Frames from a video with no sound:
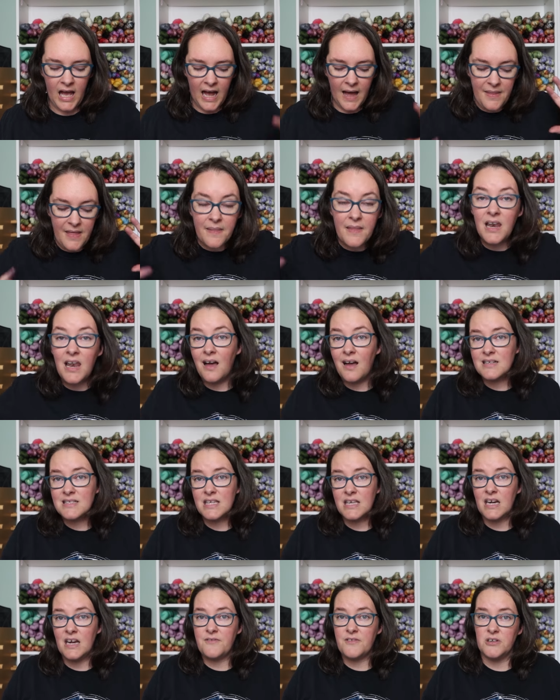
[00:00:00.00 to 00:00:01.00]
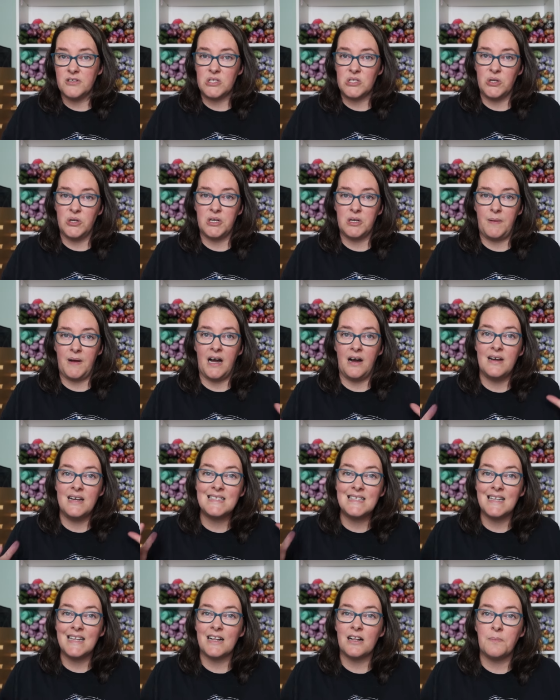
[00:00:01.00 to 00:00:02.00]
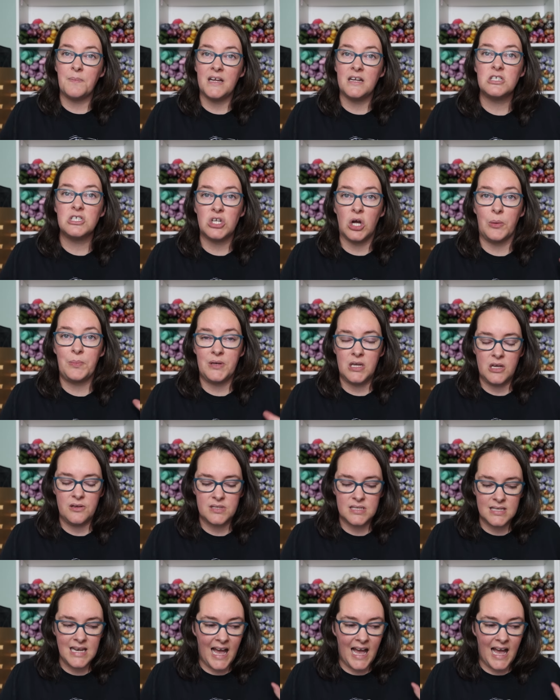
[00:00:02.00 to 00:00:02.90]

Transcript: And then the last thing I've got to talk about is a little bit of shop news.